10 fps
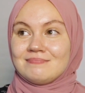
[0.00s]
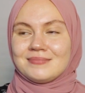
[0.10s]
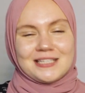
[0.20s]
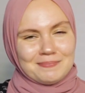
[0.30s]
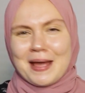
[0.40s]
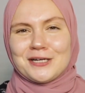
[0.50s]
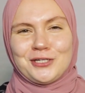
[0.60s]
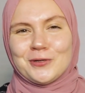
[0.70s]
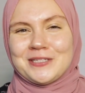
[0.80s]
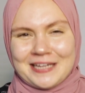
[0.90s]
smash
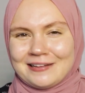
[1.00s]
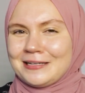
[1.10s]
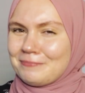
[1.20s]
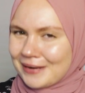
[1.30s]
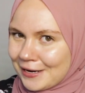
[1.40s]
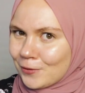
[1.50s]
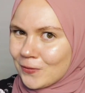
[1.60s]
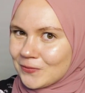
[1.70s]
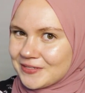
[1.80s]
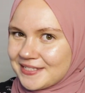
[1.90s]
your daily prayer
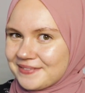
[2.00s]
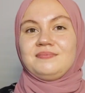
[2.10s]
goals.